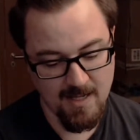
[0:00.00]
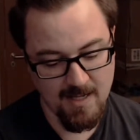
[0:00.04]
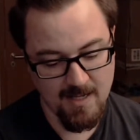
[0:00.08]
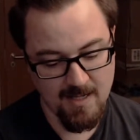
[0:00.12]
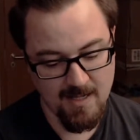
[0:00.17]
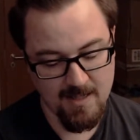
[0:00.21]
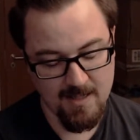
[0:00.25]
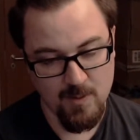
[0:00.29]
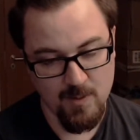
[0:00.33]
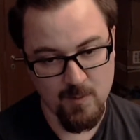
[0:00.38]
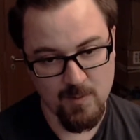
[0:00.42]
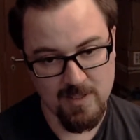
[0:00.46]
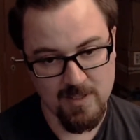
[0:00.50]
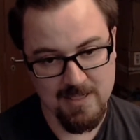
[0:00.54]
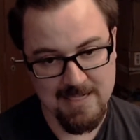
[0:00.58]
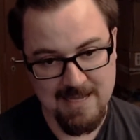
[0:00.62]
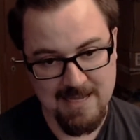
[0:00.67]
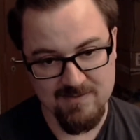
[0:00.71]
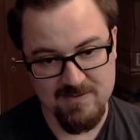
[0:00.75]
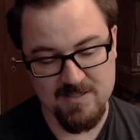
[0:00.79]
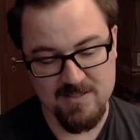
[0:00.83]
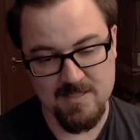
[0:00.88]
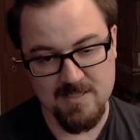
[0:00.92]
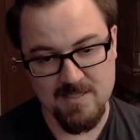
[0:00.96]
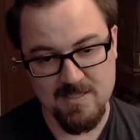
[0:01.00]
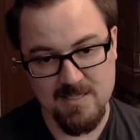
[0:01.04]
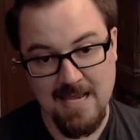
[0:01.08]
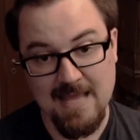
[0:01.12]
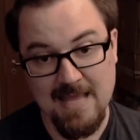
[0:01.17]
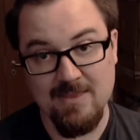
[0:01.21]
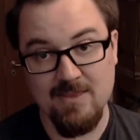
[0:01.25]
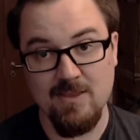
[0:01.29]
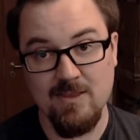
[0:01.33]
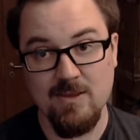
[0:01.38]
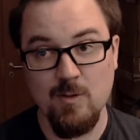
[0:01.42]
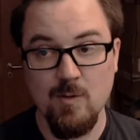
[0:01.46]
you are left,
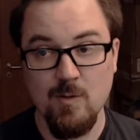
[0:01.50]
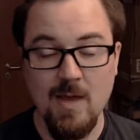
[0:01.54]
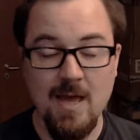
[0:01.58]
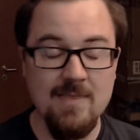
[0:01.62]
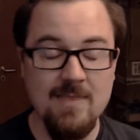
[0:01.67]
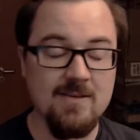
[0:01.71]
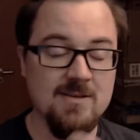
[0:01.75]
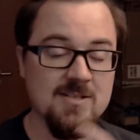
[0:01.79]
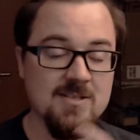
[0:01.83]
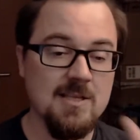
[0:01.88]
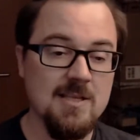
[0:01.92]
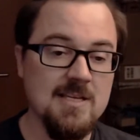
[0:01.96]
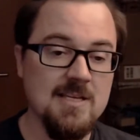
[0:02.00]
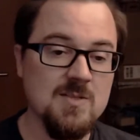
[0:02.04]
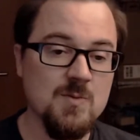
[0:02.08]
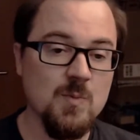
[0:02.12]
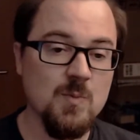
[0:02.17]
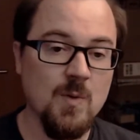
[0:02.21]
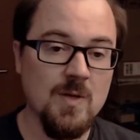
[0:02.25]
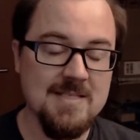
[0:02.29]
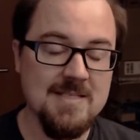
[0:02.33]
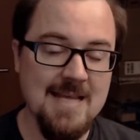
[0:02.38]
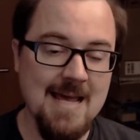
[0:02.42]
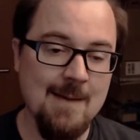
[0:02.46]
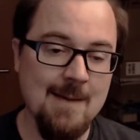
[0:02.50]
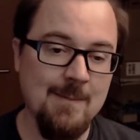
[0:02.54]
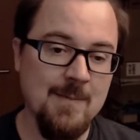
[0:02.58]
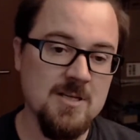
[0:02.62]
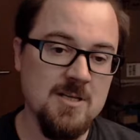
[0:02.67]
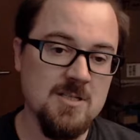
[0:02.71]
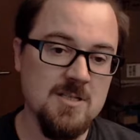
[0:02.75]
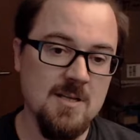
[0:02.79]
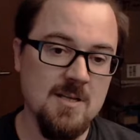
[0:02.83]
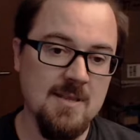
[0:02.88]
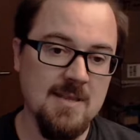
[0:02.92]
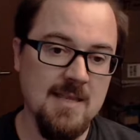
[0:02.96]
and there's at least 1
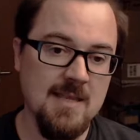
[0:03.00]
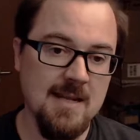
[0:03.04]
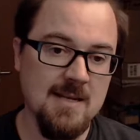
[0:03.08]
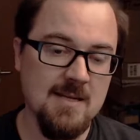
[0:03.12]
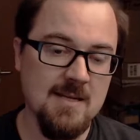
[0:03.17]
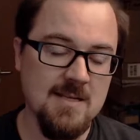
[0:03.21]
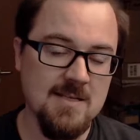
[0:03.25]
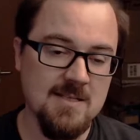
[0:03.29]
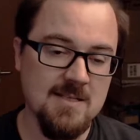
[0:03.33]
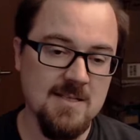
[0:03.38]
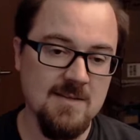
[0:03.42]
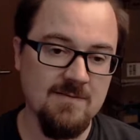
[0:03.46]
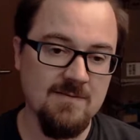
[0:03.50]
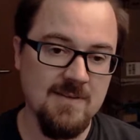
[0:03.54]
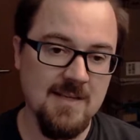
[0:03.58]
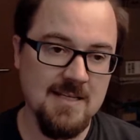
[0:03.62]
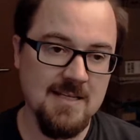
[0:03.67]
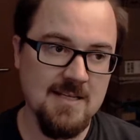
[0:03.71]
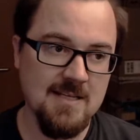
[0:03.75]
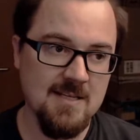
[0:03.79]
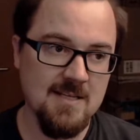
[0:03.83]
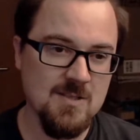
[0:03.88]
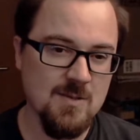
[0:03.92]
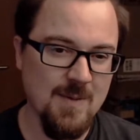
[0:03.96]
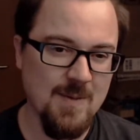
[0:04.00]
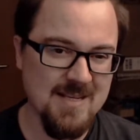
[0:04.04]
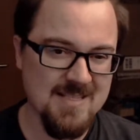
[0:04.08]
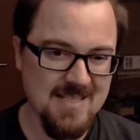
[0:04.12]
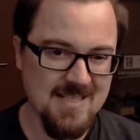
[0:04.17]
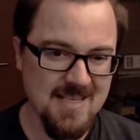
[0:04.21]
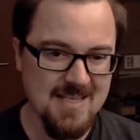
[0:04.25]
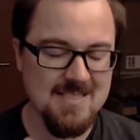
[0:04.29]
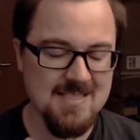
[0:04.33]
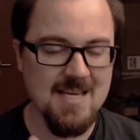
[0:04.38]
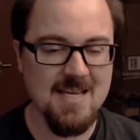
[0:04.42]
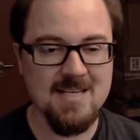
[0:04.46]
damage that is inflicted. So
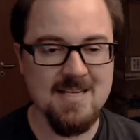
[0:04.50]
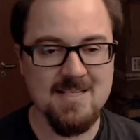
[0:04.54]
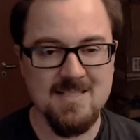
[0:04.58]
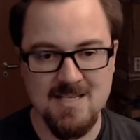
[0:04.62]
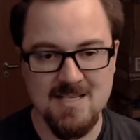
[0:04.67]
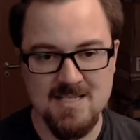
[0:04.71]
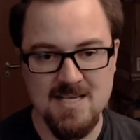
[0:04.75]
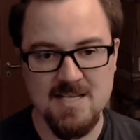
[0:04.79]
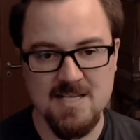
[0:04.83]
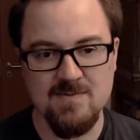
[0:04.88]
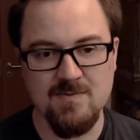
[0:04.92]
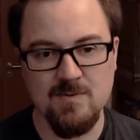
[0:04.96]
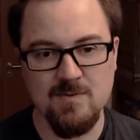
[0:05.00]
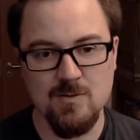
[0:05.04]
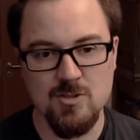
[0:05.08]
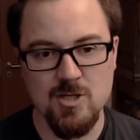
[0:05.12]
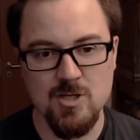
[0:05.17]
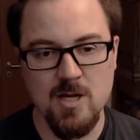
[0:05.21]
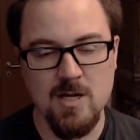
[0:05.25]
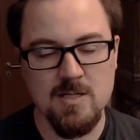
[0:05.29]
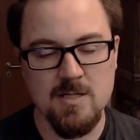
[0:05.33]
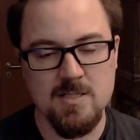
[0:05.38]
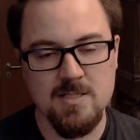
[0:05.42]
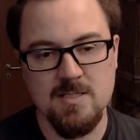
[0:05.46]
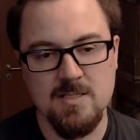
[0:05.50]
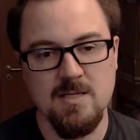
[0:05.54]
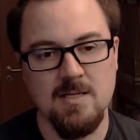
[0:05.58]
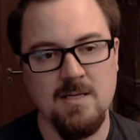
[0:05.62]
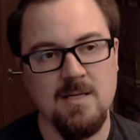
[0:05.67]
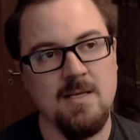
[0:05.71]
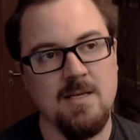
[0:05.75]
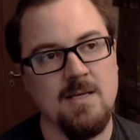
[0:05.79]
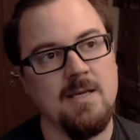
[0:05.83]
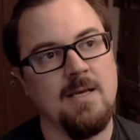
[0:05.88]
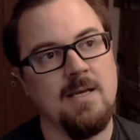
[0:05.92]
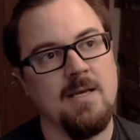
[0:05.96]
basically it's like a successful shot.
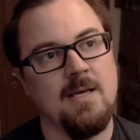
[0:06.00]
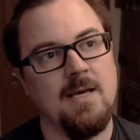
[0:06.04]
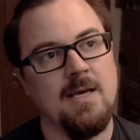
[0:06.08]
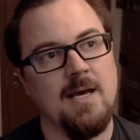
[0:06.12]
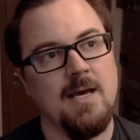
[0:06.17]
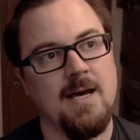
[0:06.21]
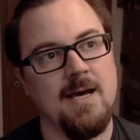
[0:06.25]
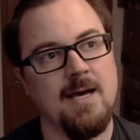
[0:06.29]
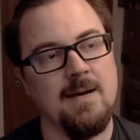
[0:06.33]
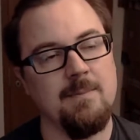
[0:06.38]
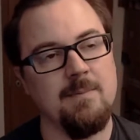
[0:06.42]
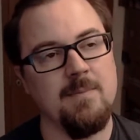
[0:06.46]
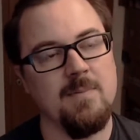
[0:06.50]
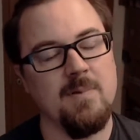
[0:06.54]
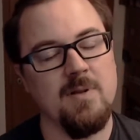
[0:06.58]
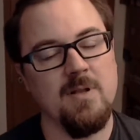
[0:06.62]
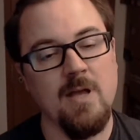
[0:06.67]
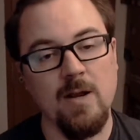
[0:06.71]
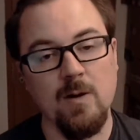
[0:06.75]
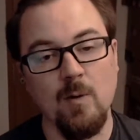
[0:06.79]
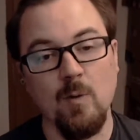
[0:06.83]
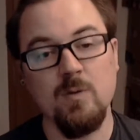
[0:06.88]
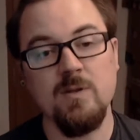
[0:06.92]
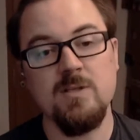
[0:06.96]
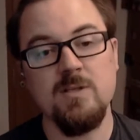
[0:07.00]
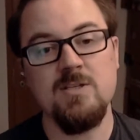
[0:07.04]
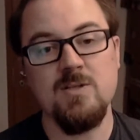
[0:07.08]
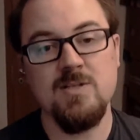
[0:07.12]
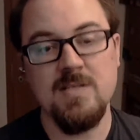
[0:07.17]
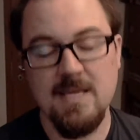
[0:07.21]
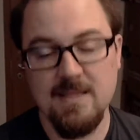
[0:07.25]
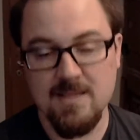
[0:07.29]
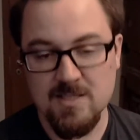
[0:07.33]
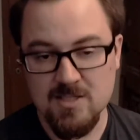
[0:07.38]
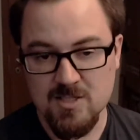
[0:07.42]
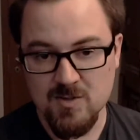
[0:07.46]
Not only do you
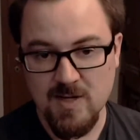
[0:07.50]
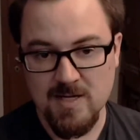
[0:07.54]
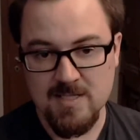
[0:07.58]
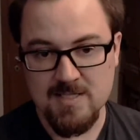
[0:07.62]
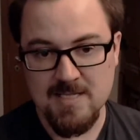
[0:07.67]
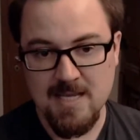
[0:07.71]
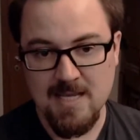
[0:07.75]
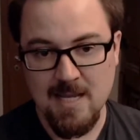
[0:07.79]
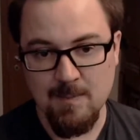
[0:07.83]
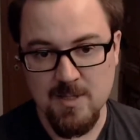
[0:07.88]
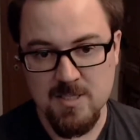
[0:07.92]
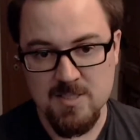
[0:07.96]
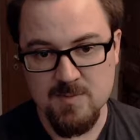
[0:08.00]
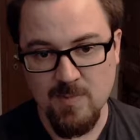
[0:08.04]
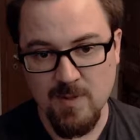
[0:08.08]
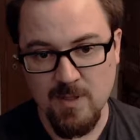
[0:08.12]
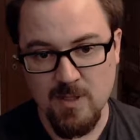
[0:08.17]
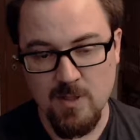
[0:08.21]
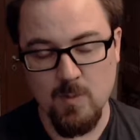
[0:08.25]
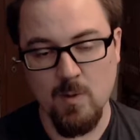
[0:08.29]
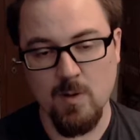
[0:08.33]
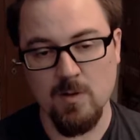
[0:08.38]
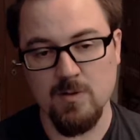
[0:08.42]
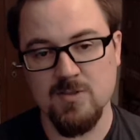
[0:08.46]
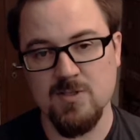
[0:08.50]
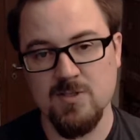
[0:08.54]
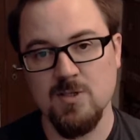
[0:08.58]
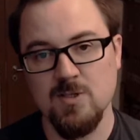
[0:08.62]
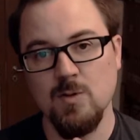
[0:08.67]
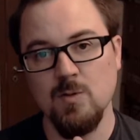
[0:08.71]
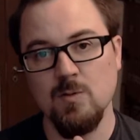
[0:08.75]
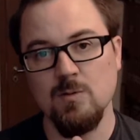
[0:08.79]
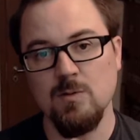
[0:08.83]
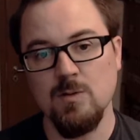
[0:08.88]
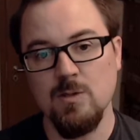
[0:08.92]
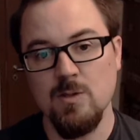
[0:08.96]
take the stress damage, but you
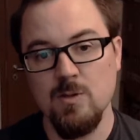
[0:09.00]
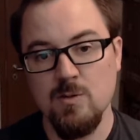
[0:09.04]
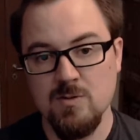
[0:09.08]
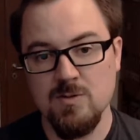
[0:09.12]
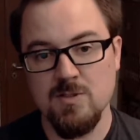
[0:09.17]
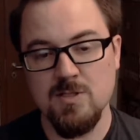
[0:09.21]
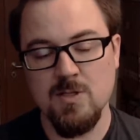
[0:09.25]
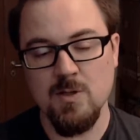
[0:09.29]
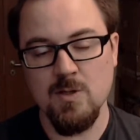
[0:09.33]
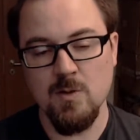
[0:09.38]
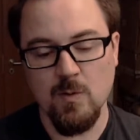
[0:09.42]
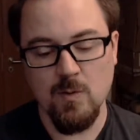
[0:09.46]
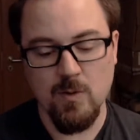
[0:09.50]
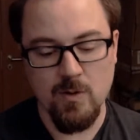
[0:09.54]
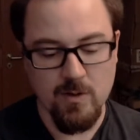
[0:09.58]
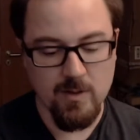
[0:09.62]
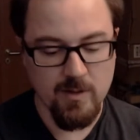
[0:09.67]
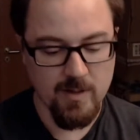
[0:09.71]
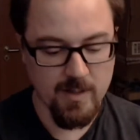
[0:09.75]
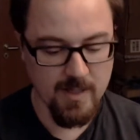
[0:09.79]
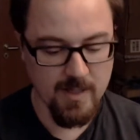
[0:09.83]
also lose your